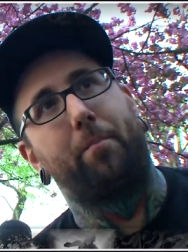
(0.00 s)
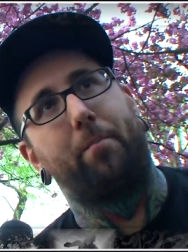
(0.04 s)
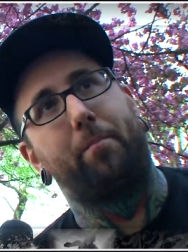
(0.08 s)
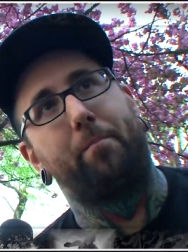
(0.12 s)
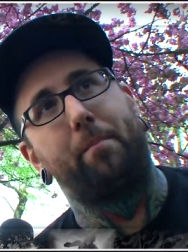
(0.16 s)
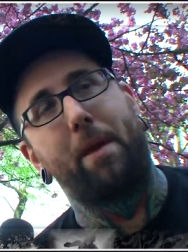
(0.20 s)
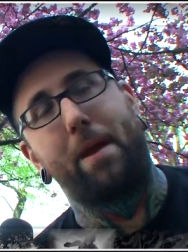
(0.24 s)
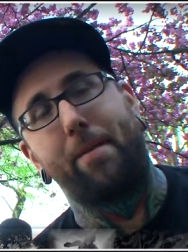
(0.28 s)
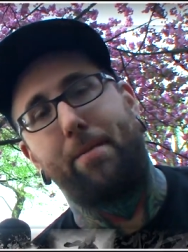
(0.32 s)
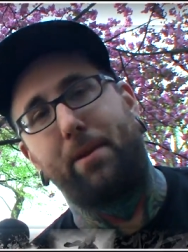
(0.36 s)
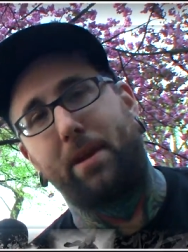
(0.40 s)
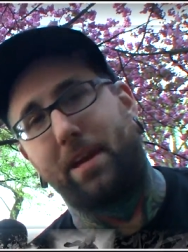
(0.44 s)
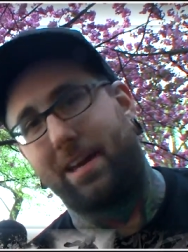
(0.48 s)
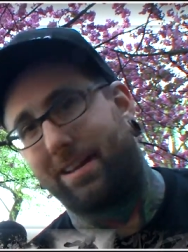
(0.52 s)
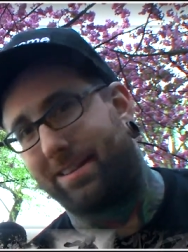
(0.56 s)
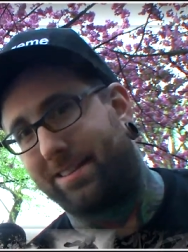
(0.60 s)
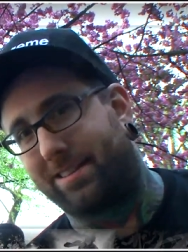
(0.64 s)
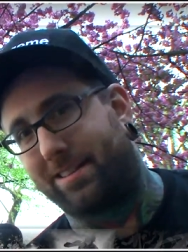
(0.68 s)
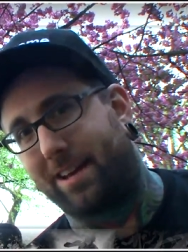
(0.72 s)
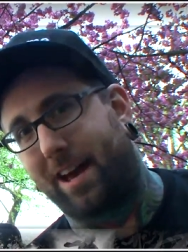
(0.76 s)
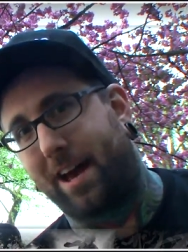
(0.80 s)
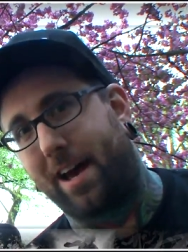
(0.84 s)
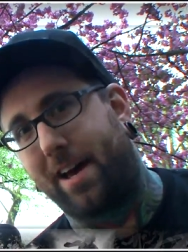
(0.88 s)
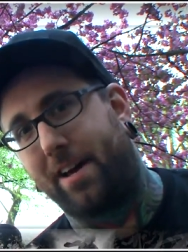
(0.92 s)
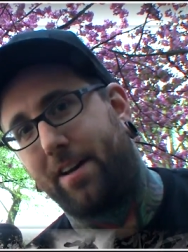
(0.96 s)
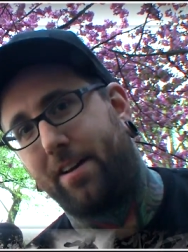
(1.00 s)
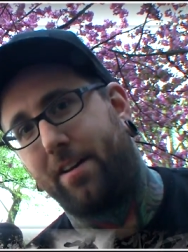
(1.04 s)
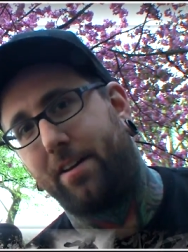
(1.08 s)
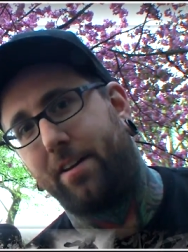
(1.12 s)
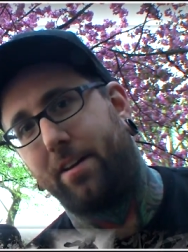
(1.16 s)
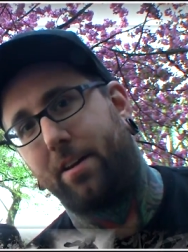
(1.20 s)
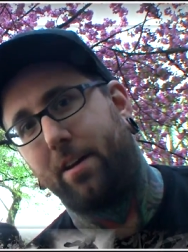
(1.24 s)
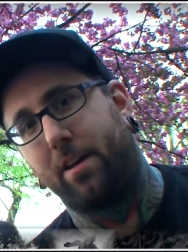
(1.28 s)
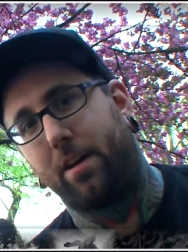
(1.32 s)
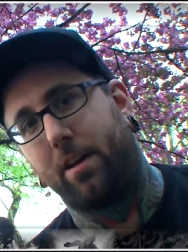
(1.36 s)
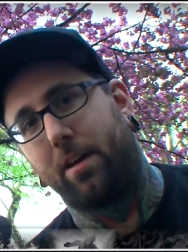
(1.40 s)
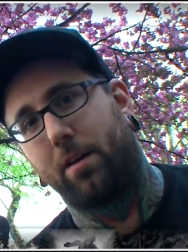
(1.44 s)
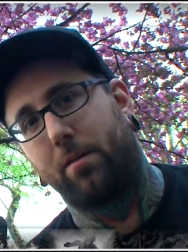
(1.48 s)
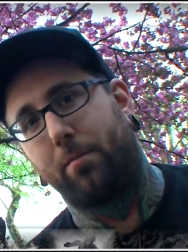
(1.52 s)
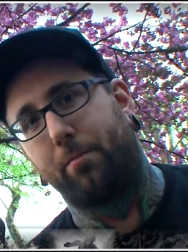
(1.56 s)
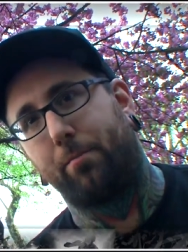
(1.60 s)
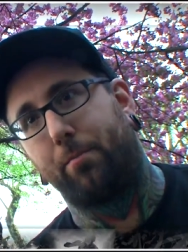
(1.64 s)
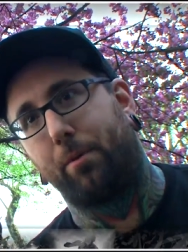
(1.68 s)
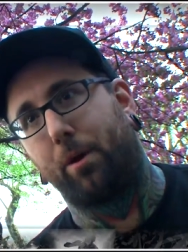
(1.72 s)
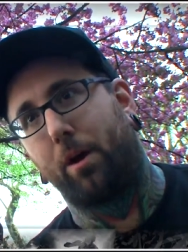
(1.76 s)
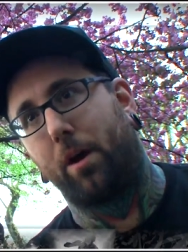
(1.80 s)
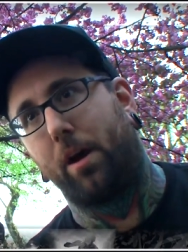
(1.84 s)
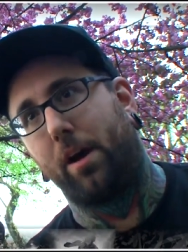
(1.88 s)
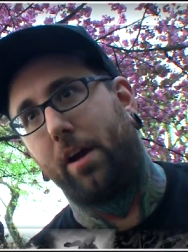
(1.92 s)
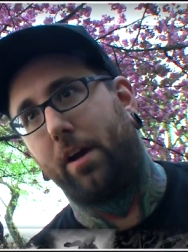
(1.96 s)
Maybe inside,
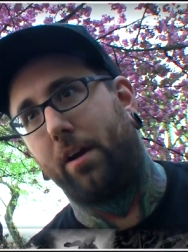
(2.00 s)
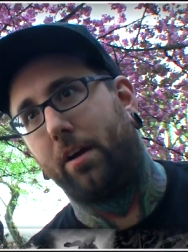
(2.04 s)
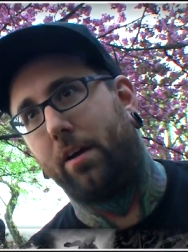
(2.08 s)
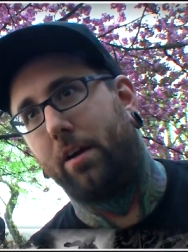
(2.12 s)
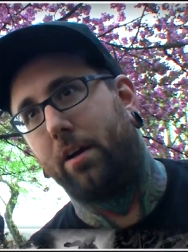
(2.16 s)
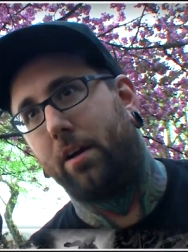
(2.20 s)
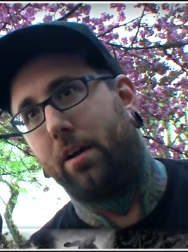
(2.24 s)
but